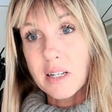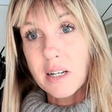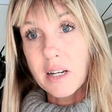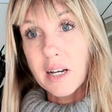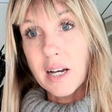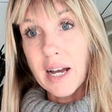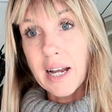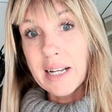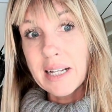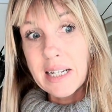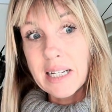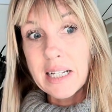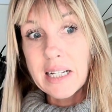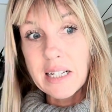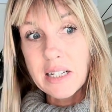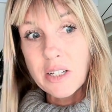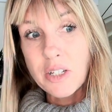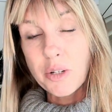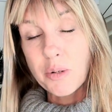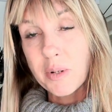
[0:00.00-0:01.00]
I
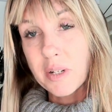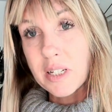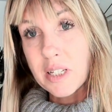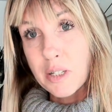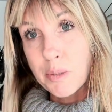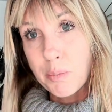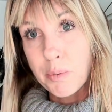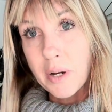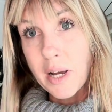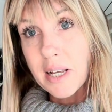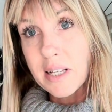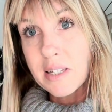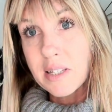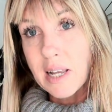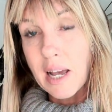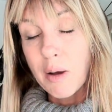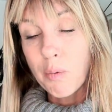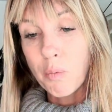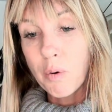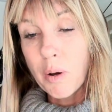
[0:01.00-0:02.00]
needed to express
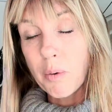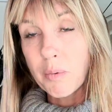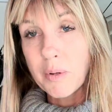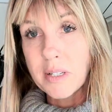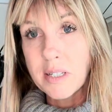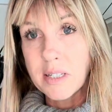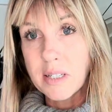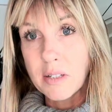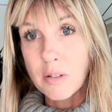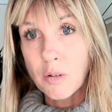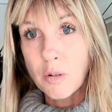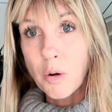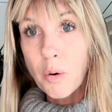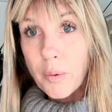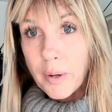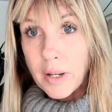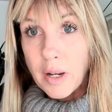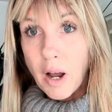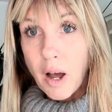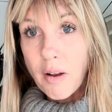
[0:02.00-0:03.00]
what was
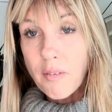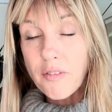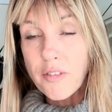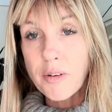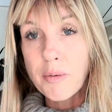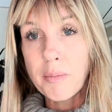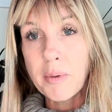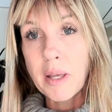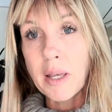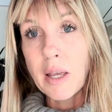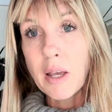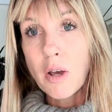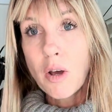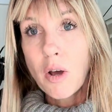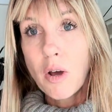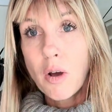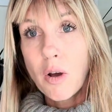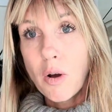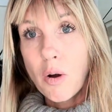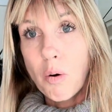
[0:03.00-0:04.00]
going on for me,
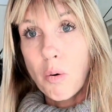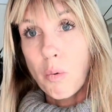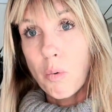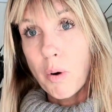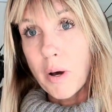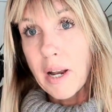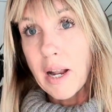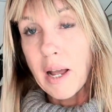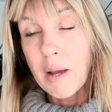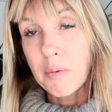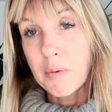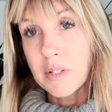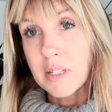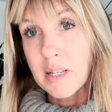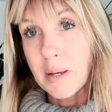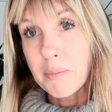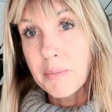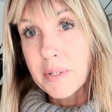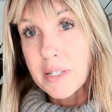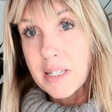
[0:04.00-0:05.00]
what I was
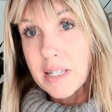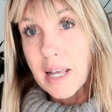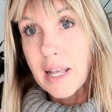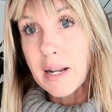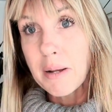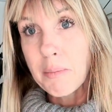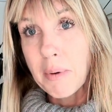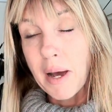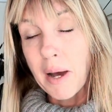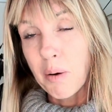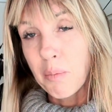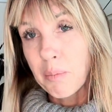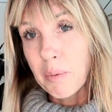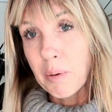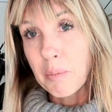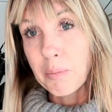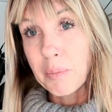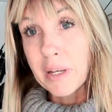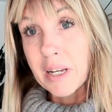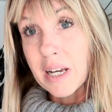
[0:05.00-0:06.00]
upset about.
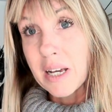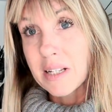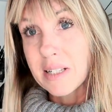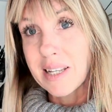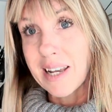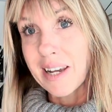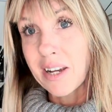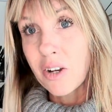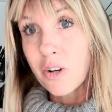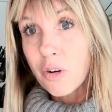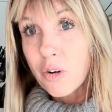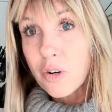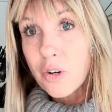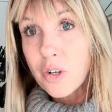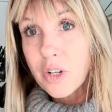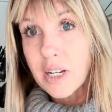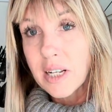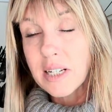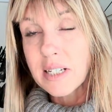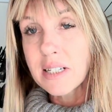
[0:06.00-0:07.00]
But because I
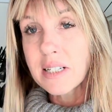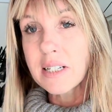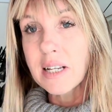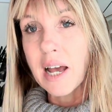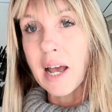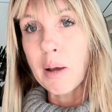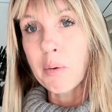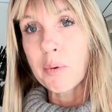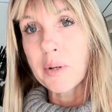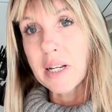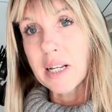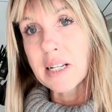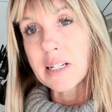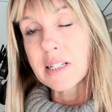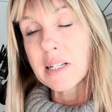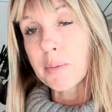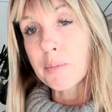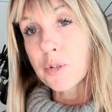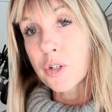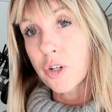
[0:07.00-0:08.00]
couldn't, I would end
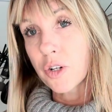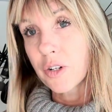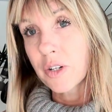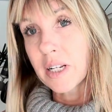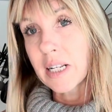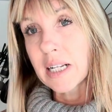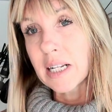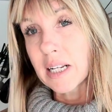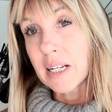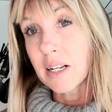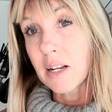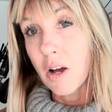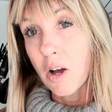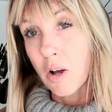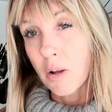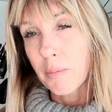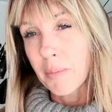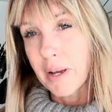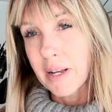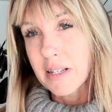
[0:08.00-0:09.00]
up turning it
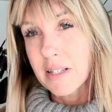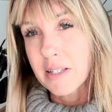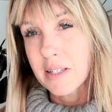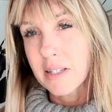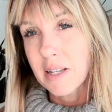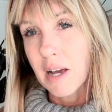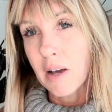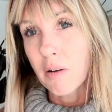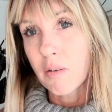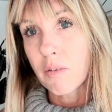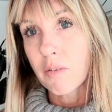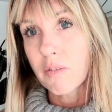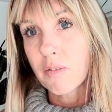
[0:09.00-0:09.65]
on myself.